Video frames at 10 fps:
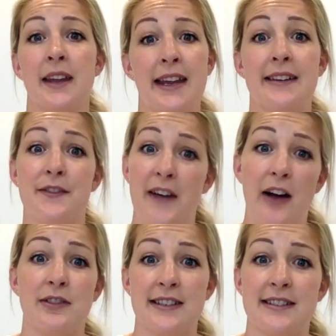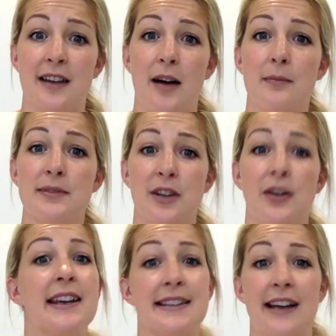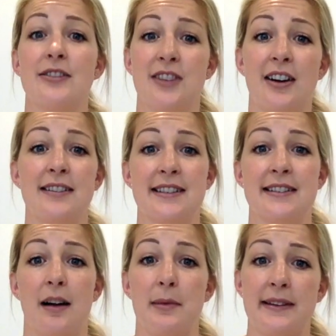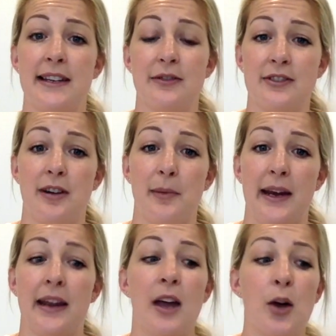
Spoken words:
he's found his thumb, so he now sucks his thumb instead of a dummy,